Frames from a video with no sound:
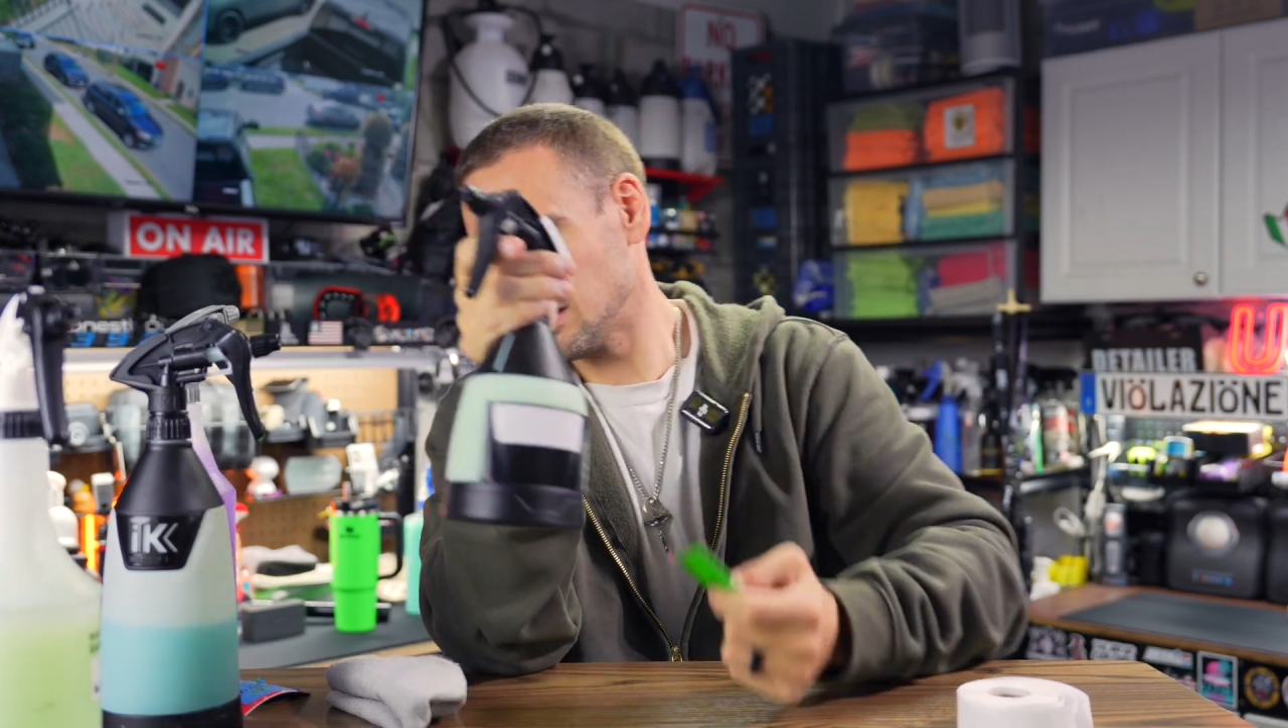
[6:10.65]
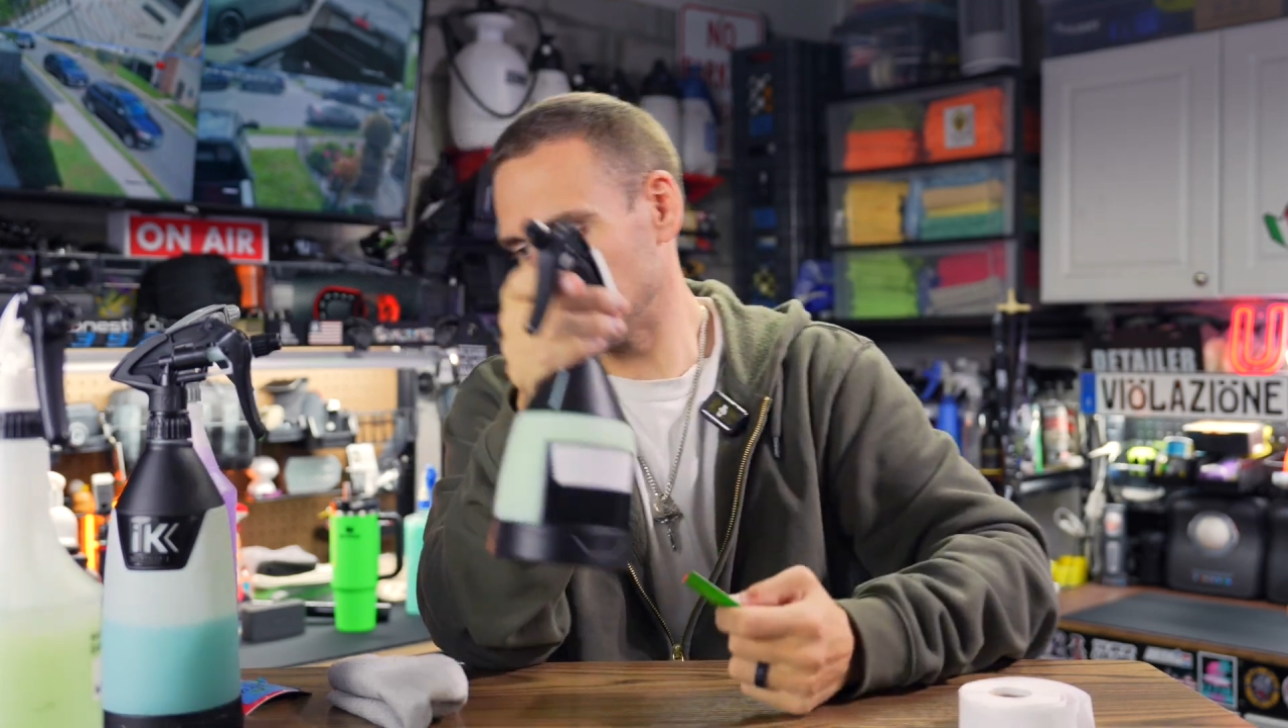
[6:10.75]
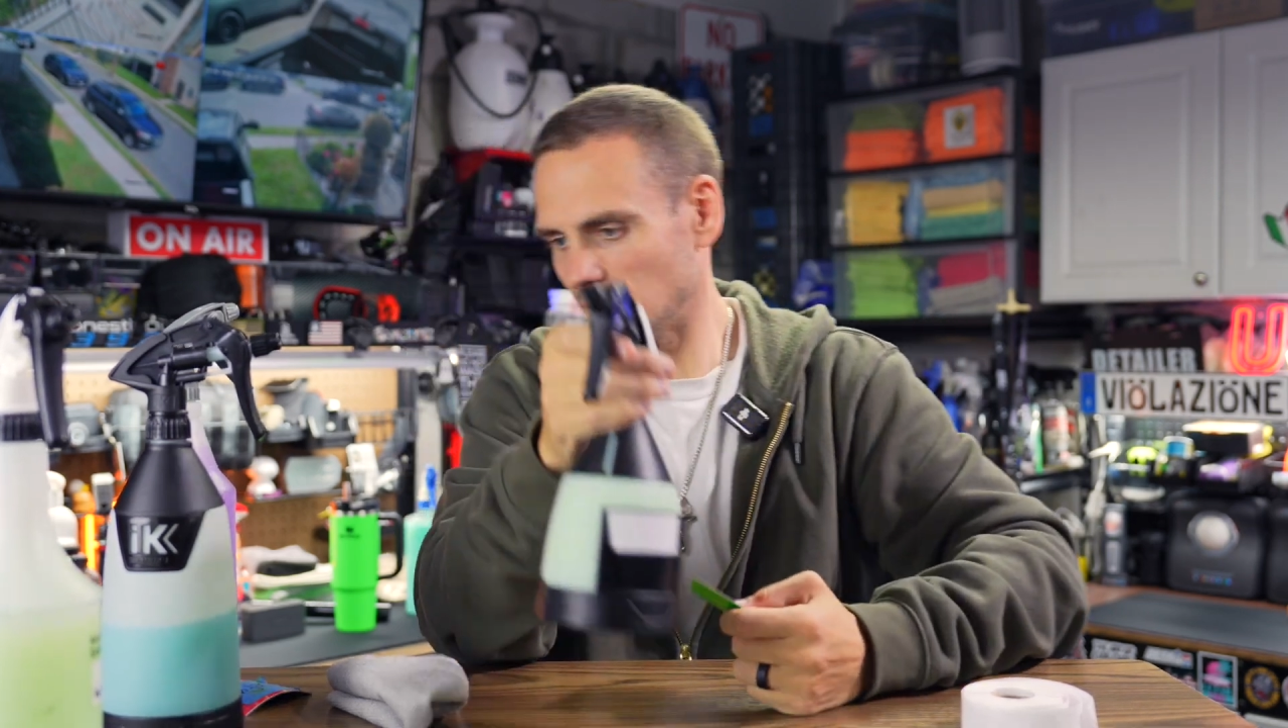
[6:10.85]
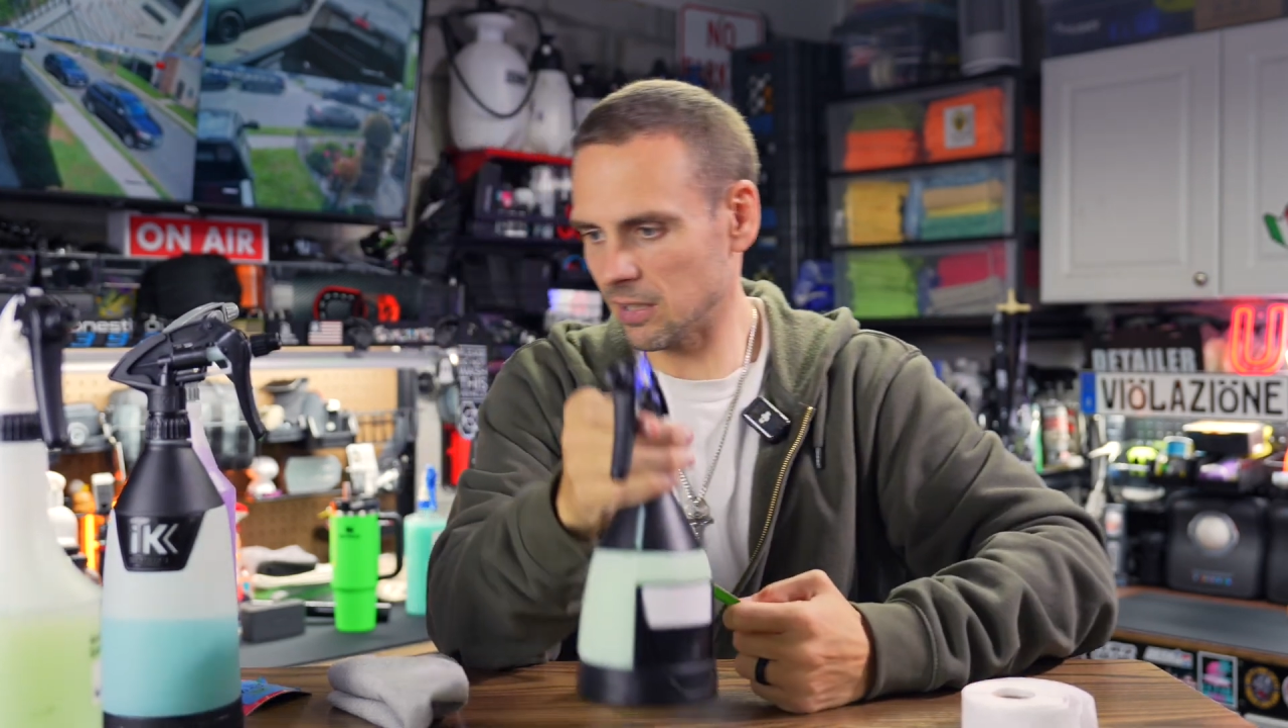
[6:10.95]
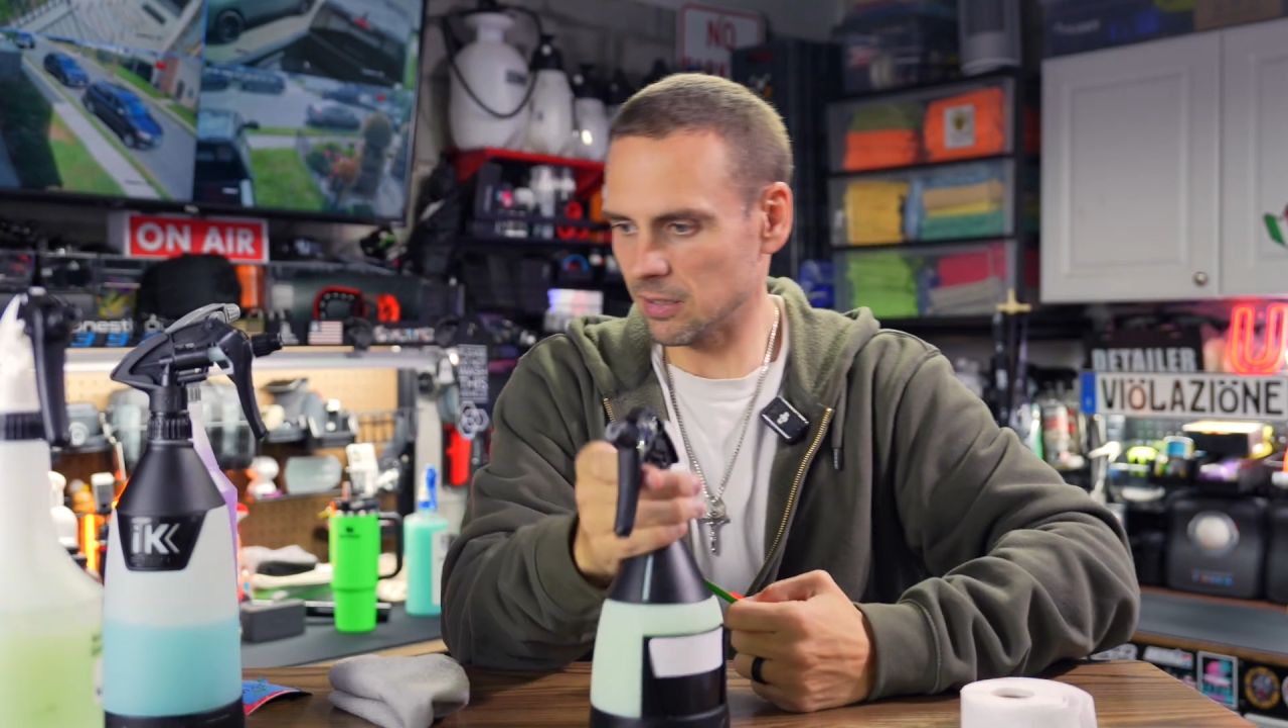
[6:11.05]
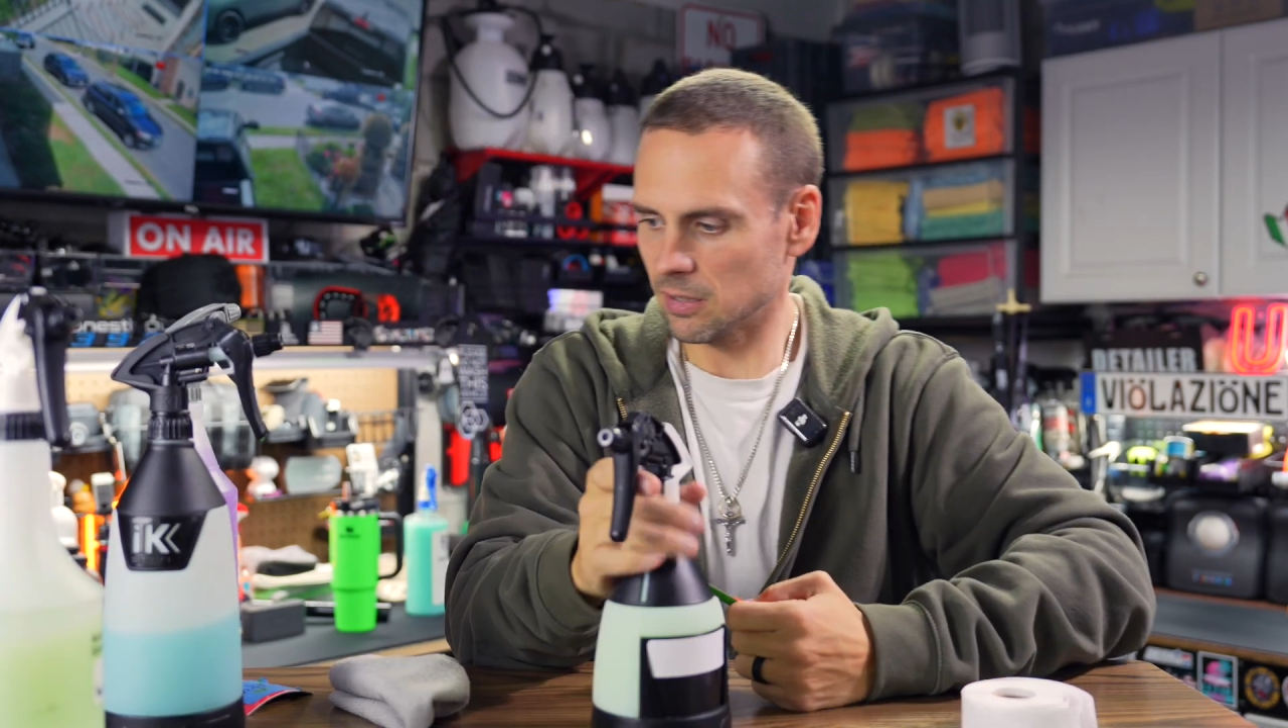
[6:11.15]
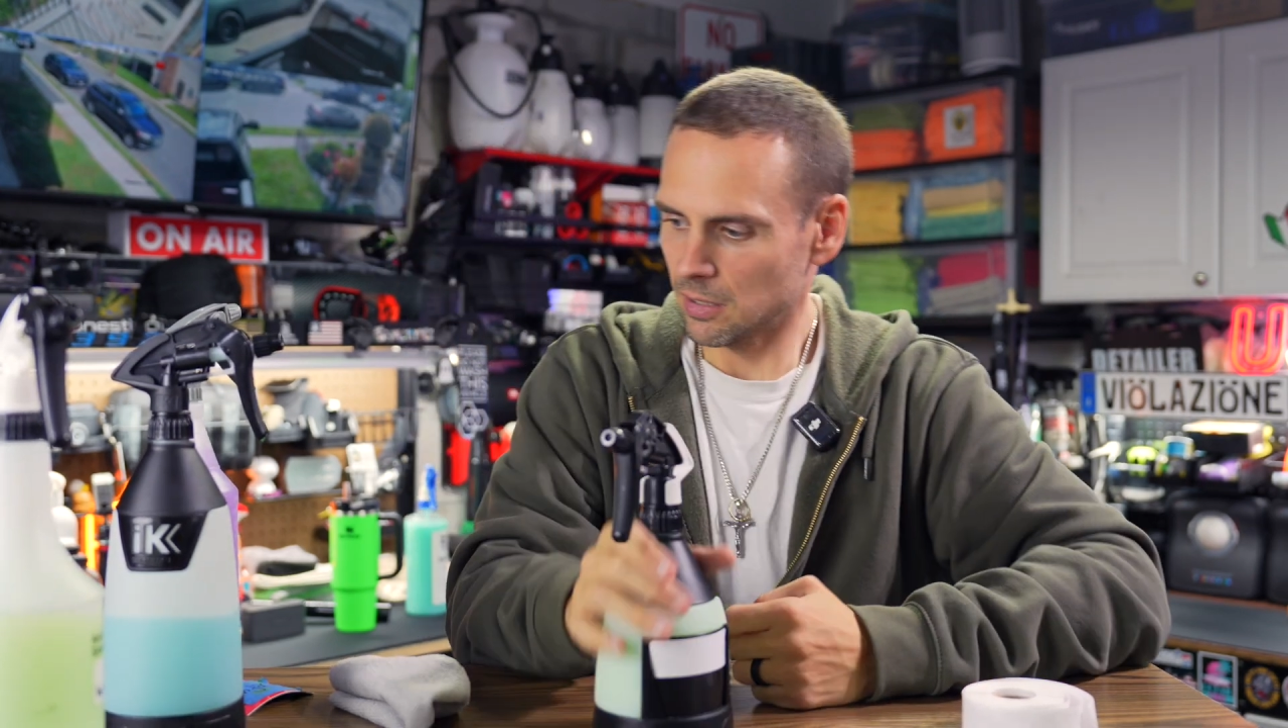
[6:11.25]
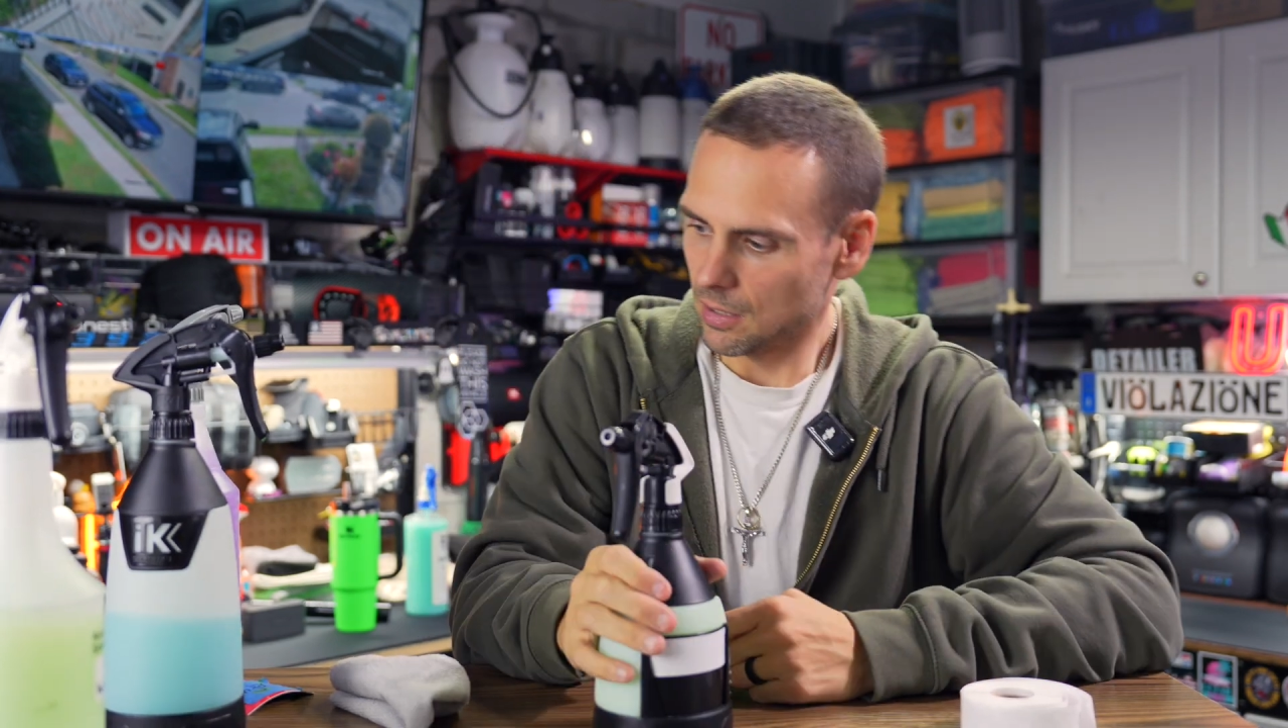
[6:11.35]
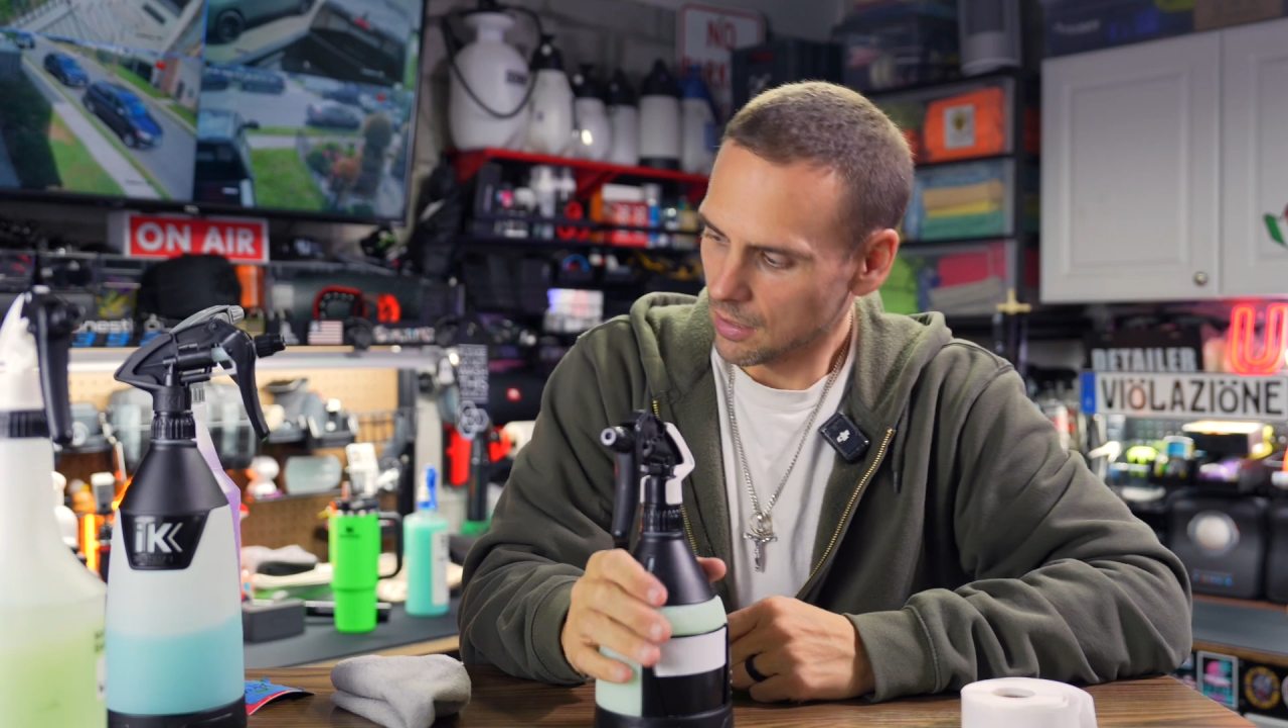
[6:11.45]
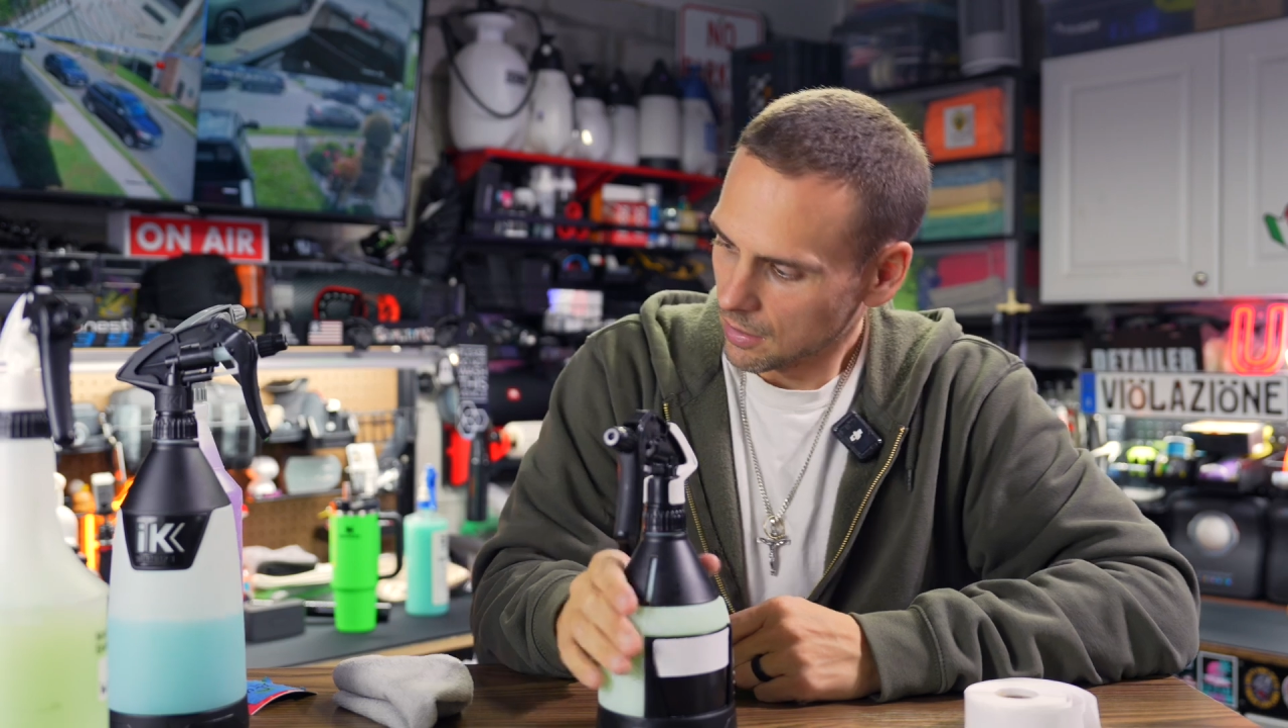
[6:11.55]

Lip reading: kind of